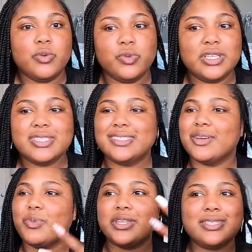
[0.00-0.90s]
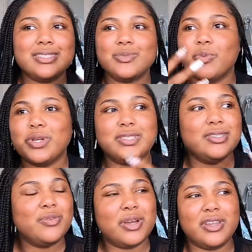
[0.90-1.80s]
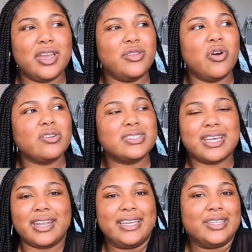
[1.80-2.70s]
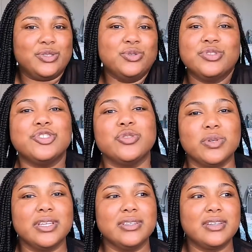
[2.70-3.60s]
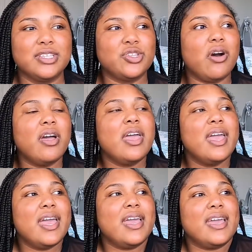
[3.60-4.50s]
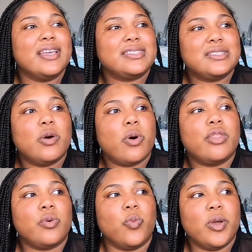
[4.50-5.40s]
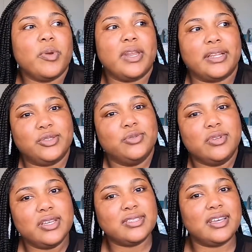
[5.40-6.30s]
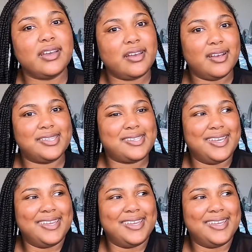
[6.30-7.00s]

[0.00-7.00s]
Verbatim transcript: This is just we. This is what we do, and and y'all just got to get used to it, cause y'all, it's no other women that do this like us.